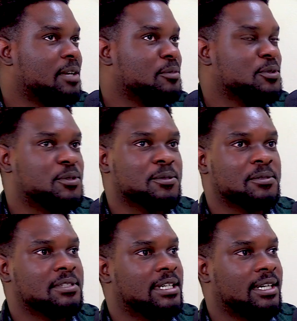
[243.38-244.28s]
that I'm used
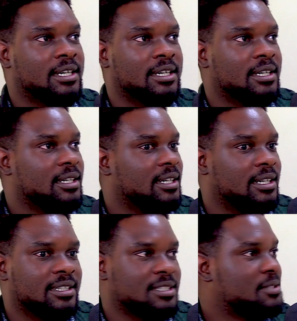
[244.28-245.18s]
to.
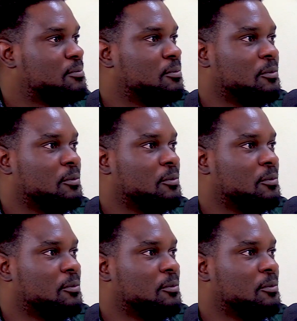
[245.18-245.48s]
Just